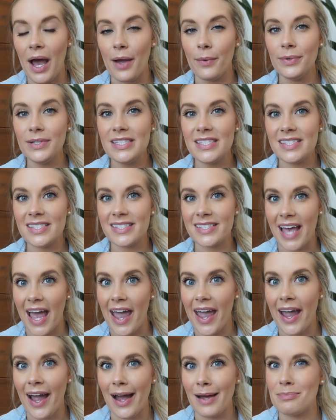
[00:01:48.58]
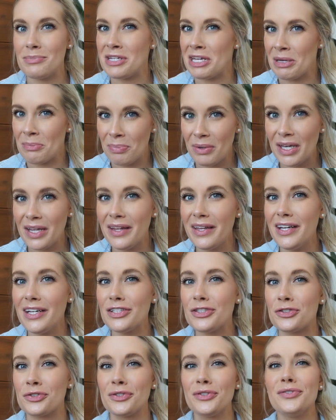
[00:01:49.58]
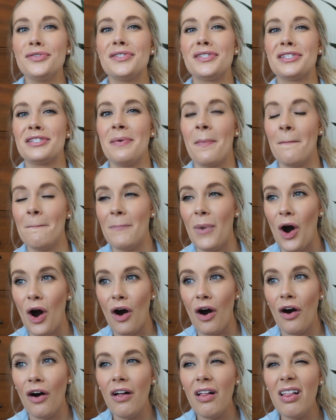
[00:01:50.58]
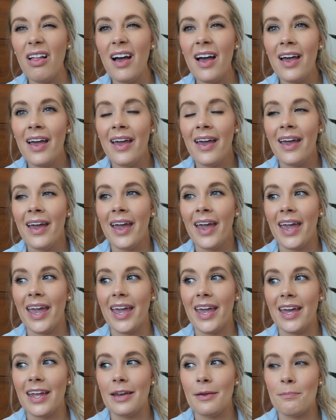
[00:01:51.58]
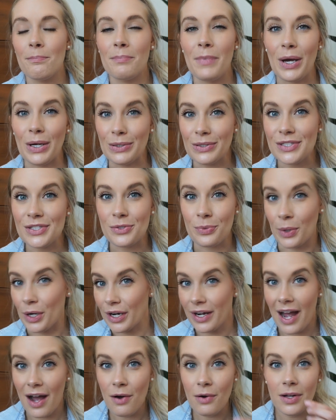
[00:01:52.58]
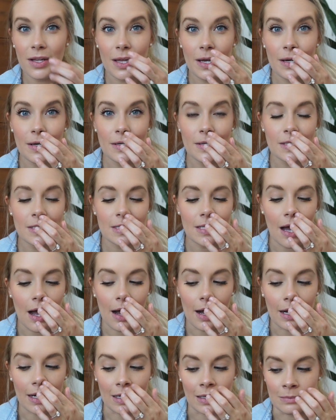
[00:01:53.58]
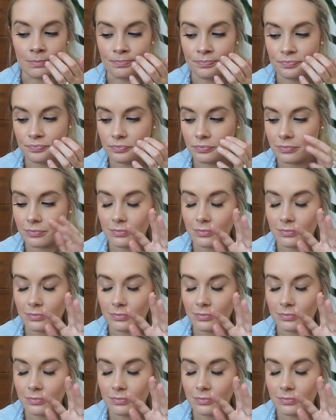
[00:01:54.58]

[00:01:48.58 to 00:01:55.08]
I would say I'm typically a true small in most workout clothes, um,